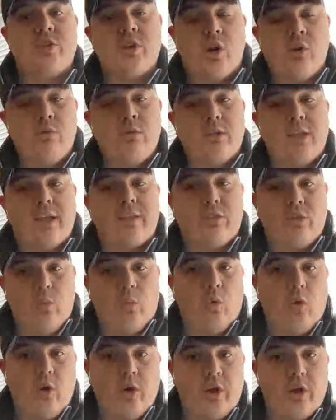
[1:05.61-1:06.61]
Don't let
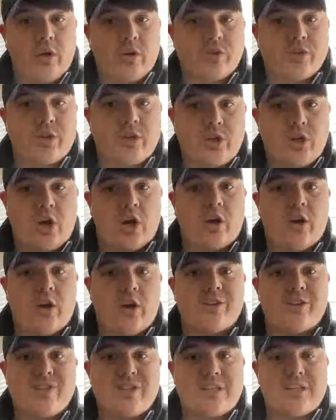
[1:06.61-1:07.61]
the Warriors'
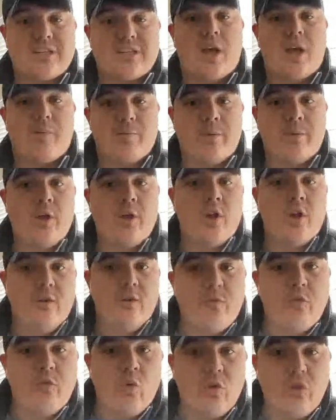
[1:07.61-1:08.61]
current slump
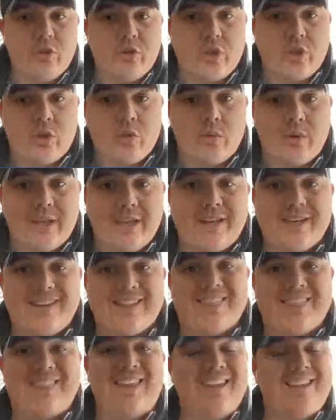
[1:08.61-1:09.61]
fool you
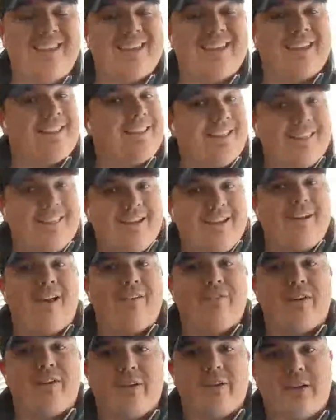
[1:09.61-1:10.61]
into thinking that
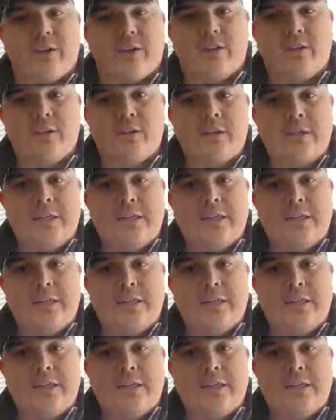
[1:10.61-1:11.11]
they're not very good.